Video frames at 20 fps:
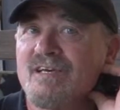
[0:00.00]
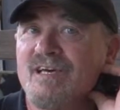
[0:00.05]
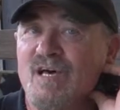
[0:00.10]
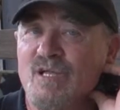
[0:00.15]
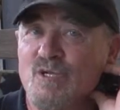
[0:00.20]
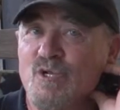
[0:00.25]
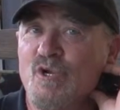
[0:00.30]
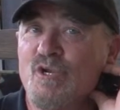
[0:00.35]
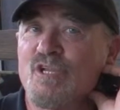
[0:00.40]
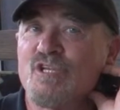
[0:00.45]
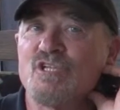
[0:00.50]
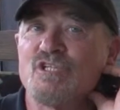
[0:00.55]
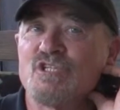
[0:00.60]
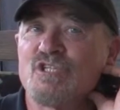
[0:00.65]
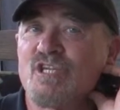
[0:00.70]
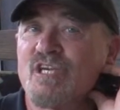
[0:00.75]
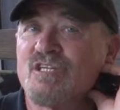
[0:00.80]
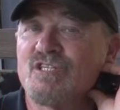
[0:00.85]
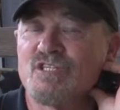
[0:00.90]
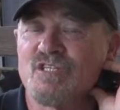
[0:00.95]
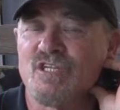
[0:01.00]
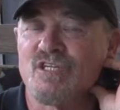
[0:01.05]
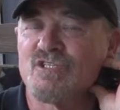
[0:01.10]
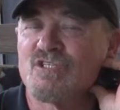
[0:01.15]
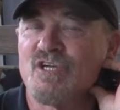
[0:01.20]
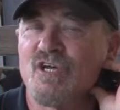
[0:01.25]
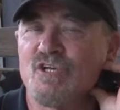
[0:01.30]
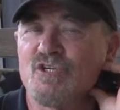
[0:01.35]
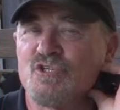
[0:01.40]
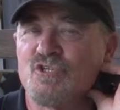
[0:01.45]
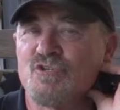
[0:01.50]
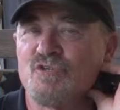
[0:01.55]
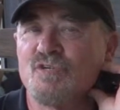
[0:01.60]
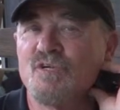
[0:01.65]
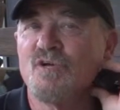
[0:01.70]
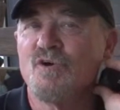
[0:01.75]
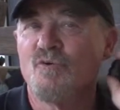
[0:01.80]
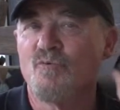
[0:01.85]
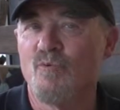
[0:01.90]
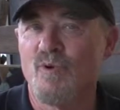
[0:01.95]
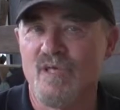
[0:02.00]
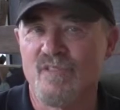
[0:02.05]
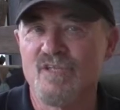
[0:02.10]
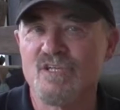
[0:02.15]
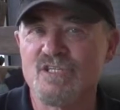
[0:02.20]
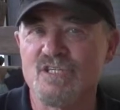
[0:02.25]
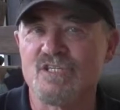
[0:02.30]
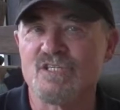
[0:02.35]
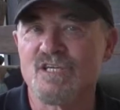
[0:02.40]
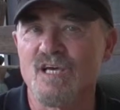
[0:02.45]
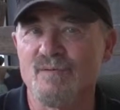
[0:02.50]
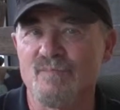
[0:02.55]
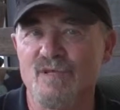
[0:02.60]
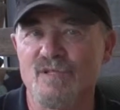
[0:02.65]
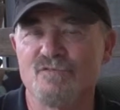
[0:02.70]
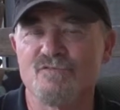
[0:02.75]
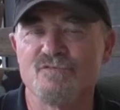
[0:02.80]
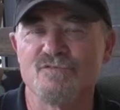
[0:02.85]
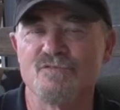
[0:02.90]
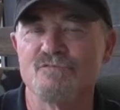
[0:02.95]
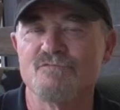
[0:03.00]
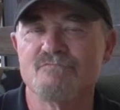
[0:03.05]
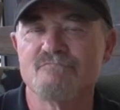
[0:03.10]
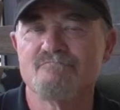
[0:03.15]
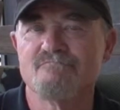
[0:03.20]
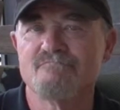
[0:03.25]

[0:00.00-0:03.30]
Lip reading: and not in his skin sensation where this is coming through.